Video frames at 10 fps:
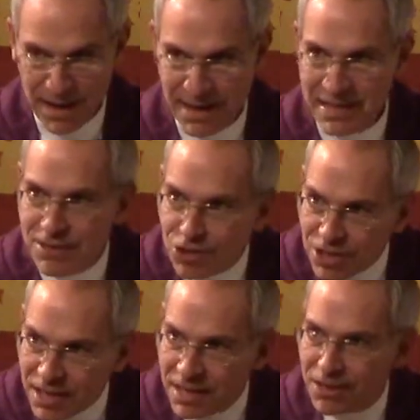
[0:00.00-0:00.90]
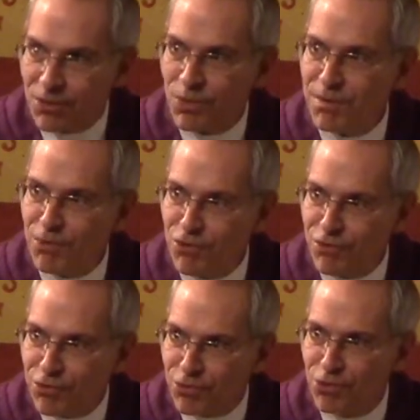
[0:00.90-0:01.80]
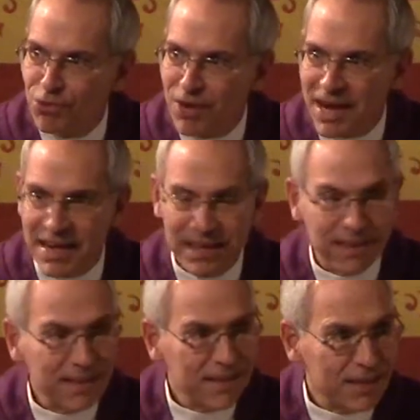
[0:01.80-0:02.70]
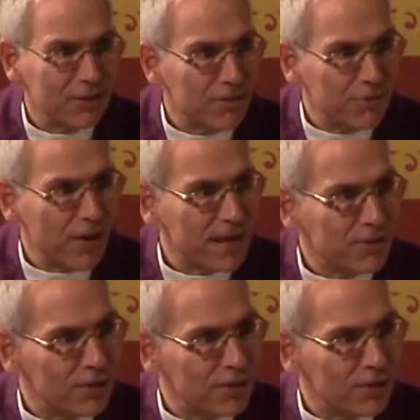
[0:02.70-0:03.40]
and each year we move through a year of grace,